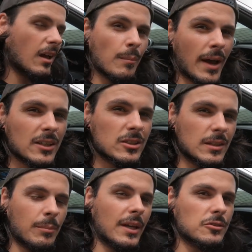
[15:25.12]
I'm
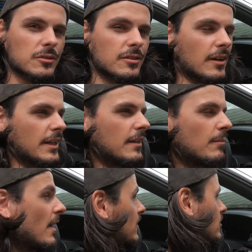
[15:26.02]
actually petrified.
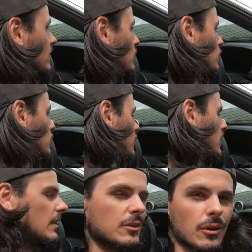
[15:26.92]
I'm actually
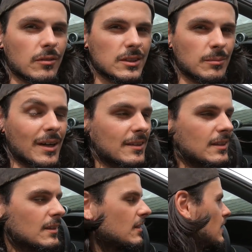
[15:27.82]
really nervous about
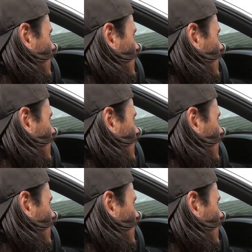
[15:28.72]
this.